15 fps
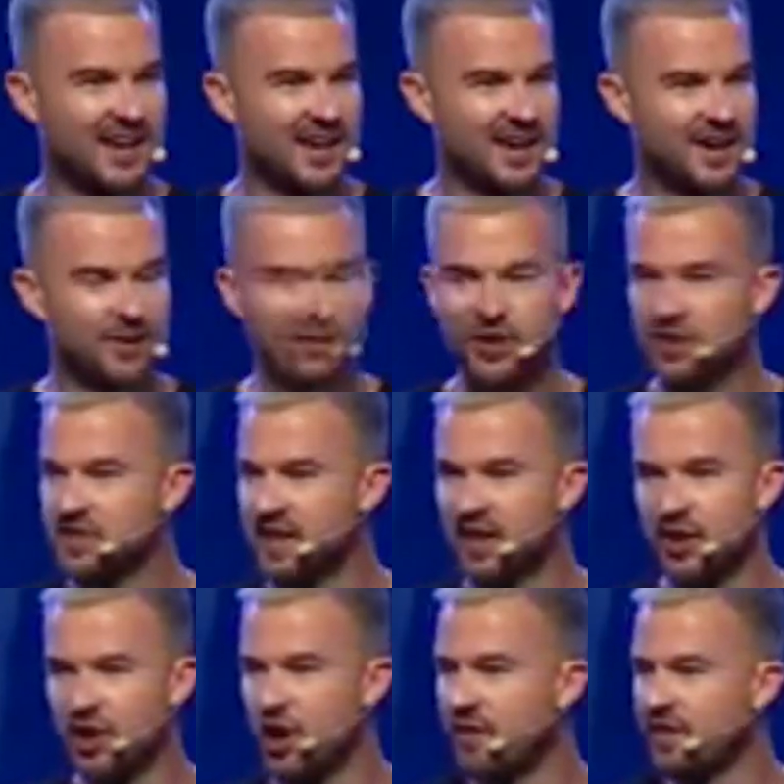When you're single,
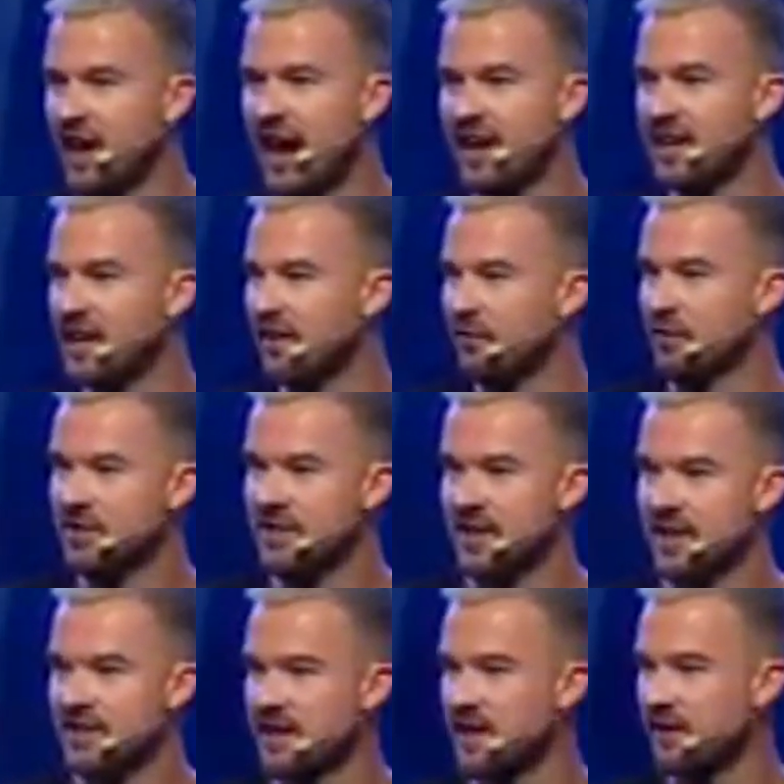you don't have to hide gift
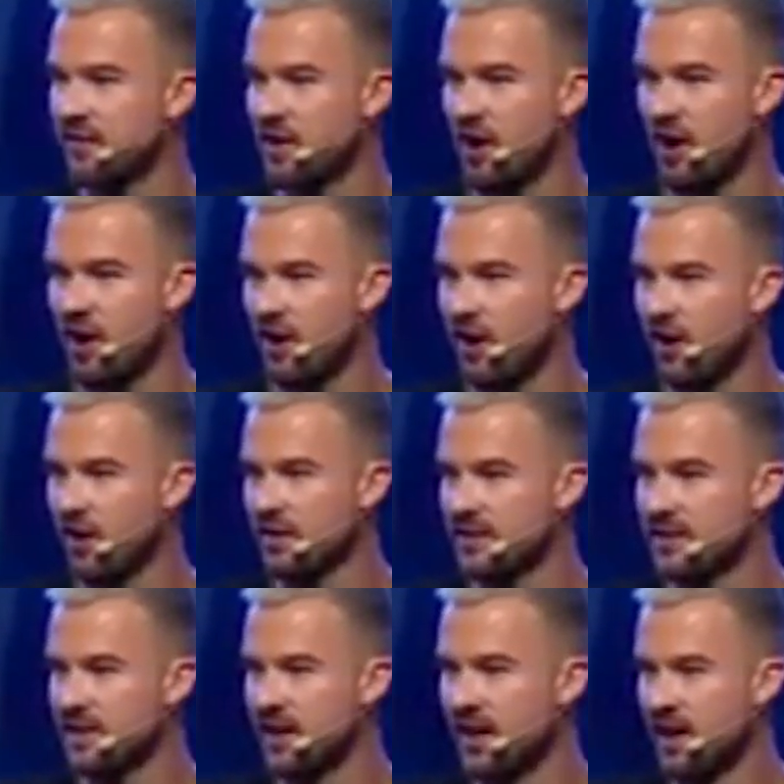receipts, gift
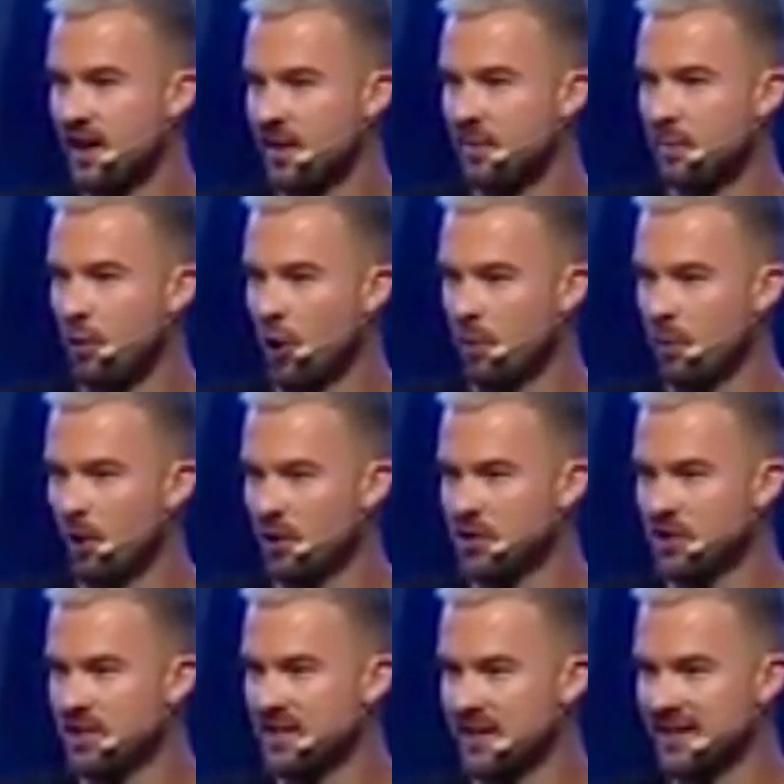cards, poor
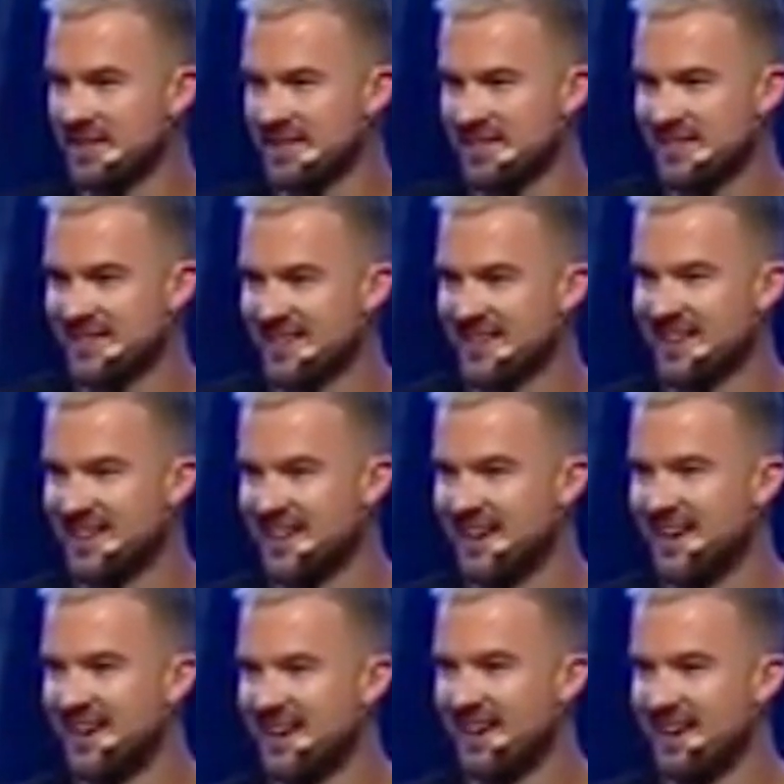purchases.
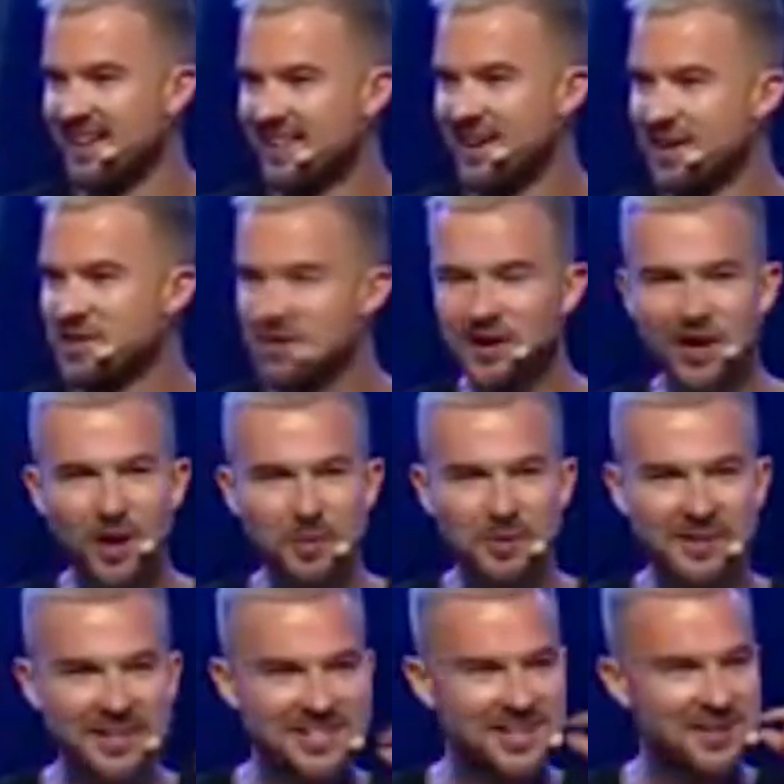Don Tree, I hope you're
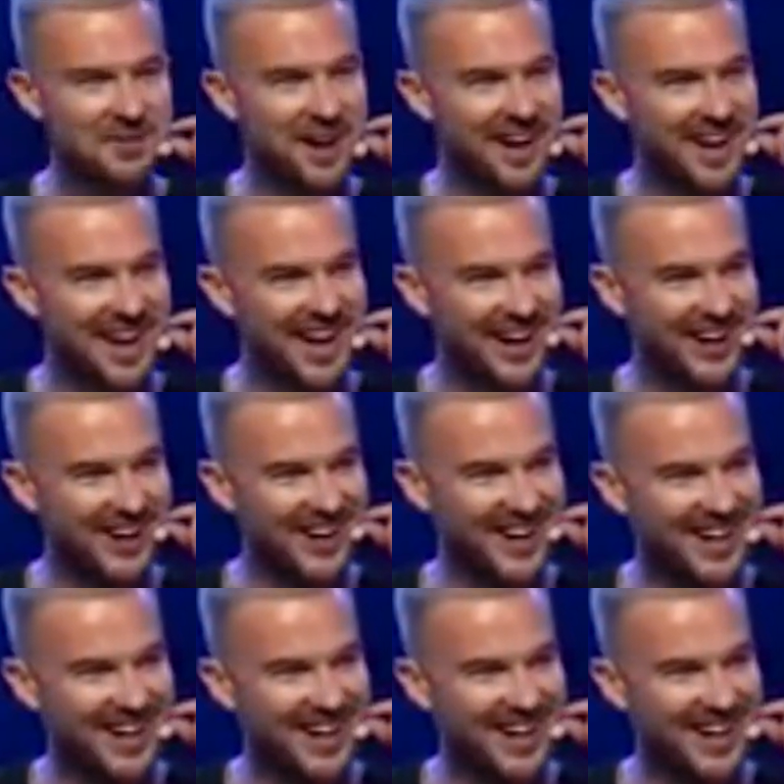listening right now.